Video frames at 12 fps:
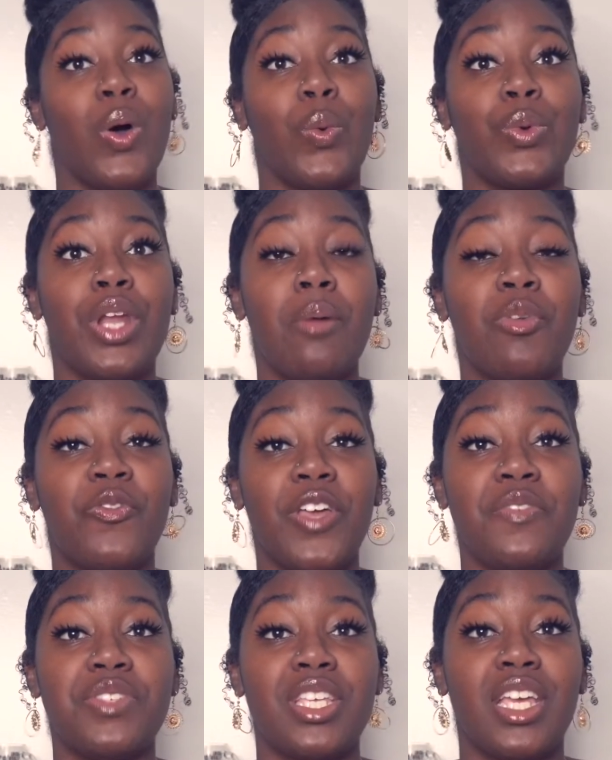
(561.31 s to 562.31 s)
number
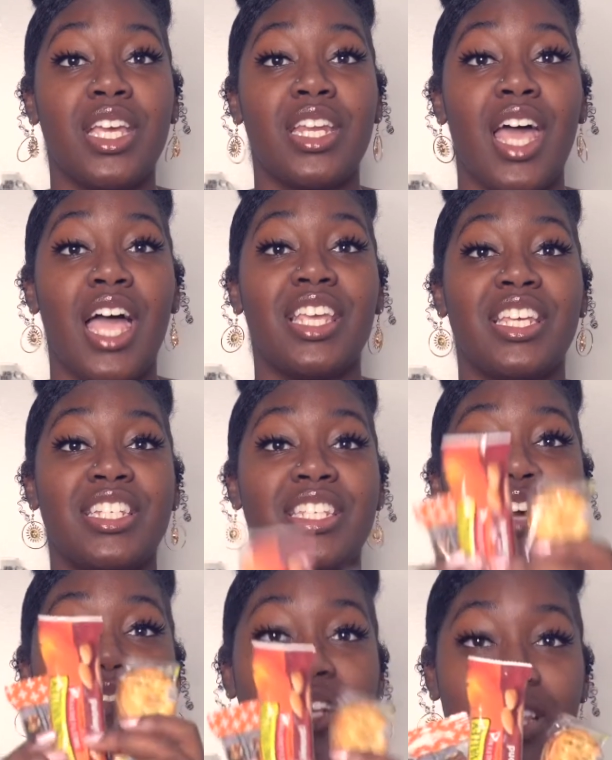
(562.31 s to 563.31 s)
15, you
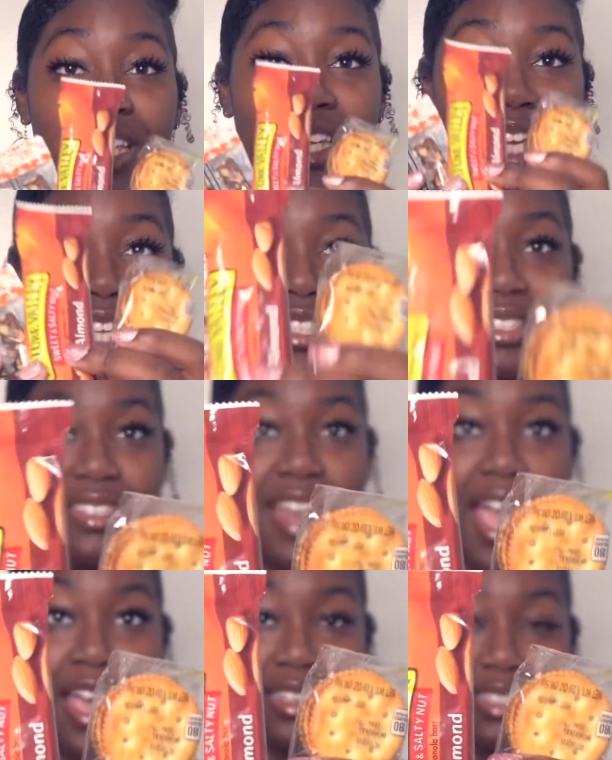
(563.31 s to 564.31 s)
definitely need
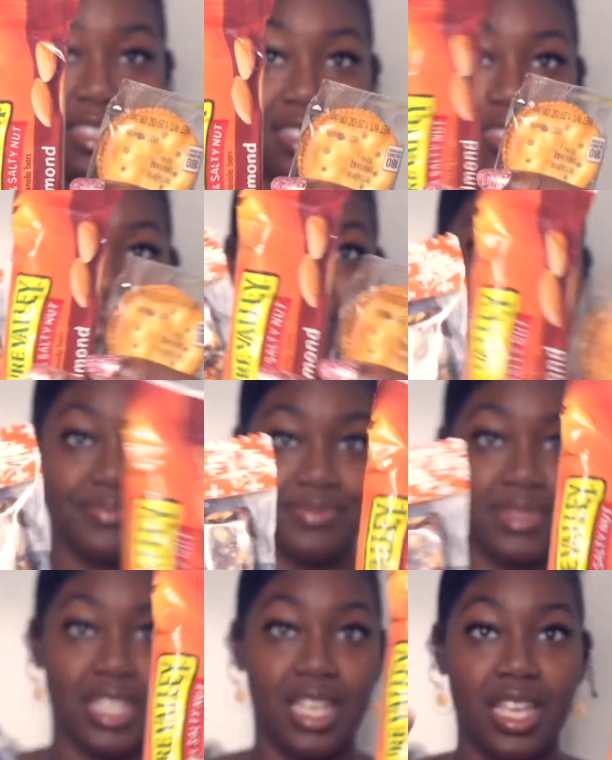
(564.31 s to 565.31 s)
snacks.
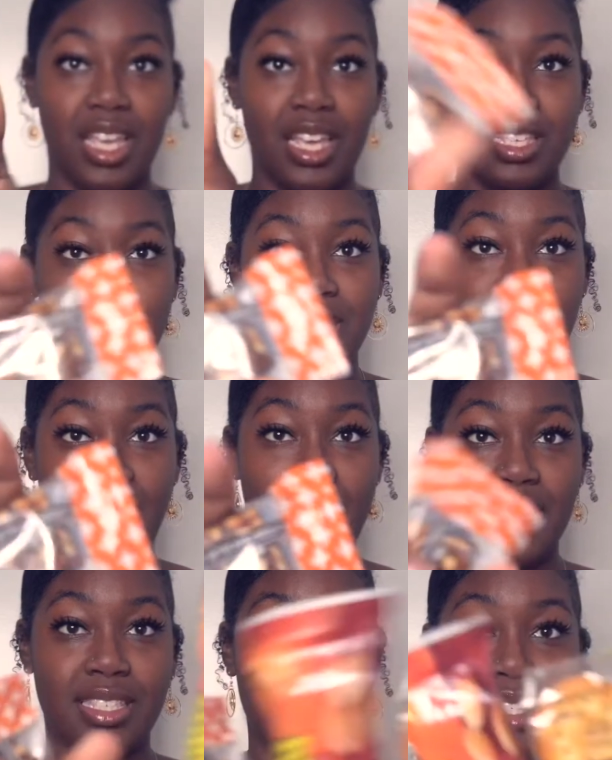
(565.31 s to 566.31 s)

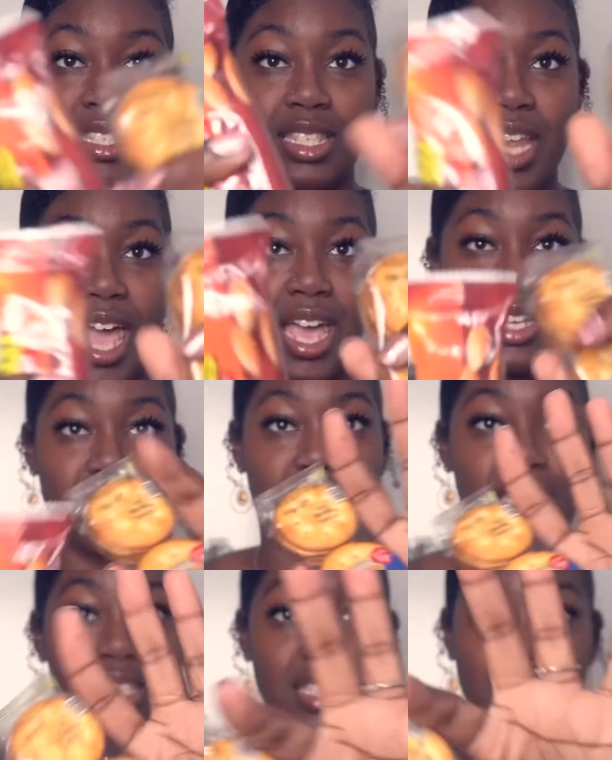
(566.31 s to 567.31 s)
Snacks.
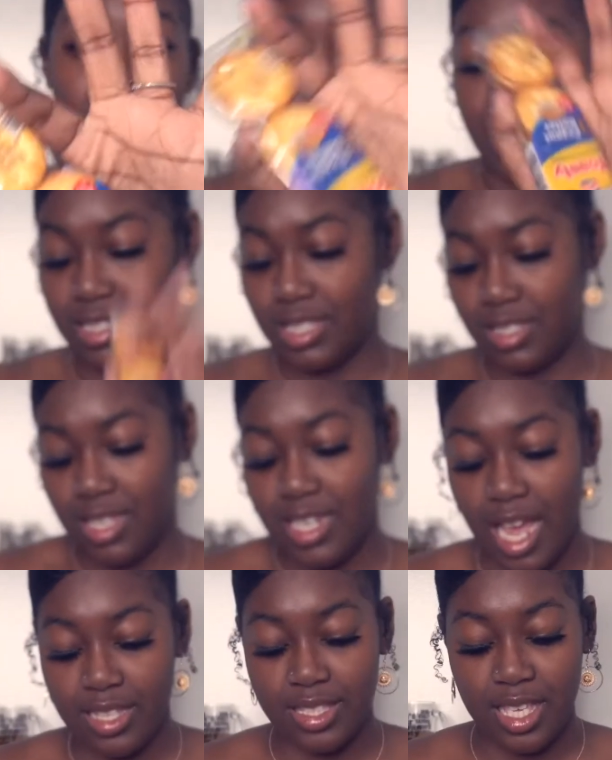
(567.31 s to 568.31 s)
And
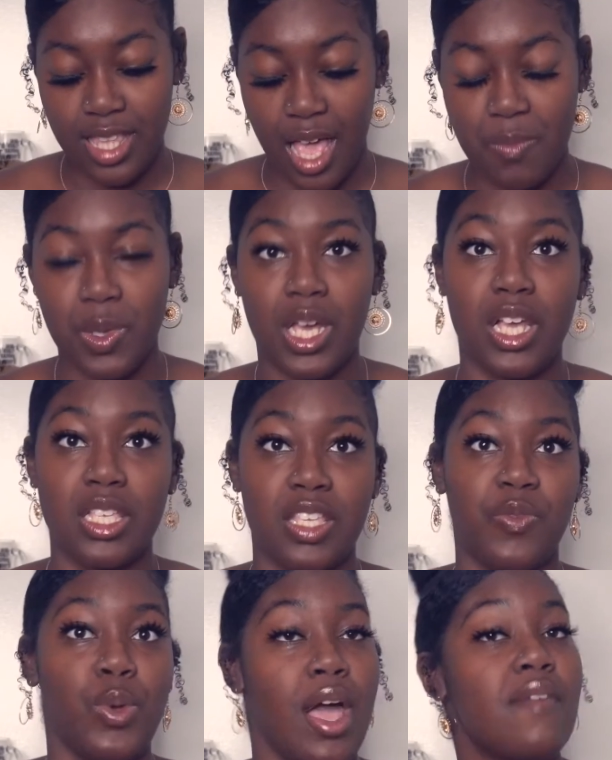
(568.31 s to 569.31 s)
I say that because
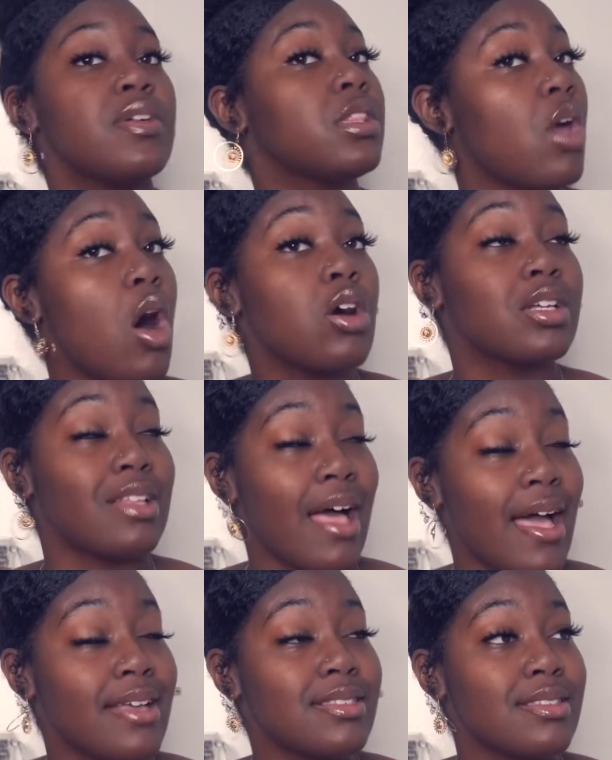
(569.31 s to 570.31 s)
if you have a long
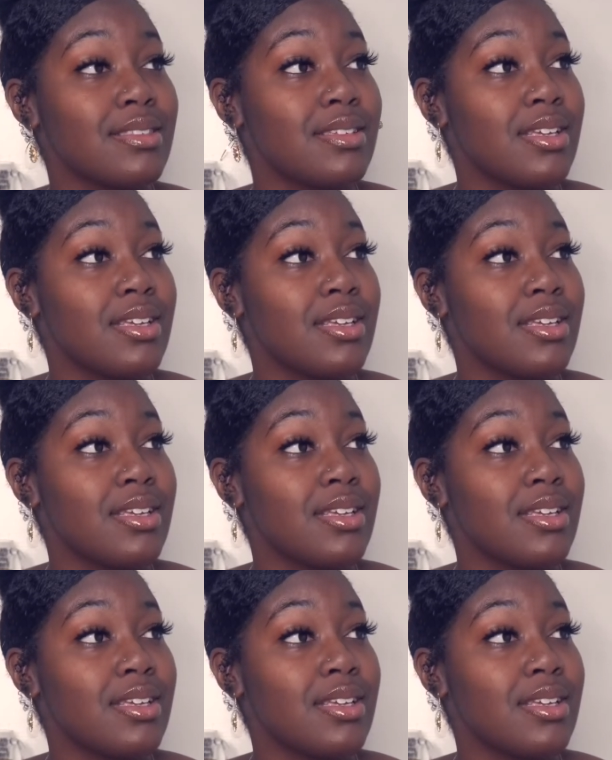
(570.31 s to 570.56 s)
class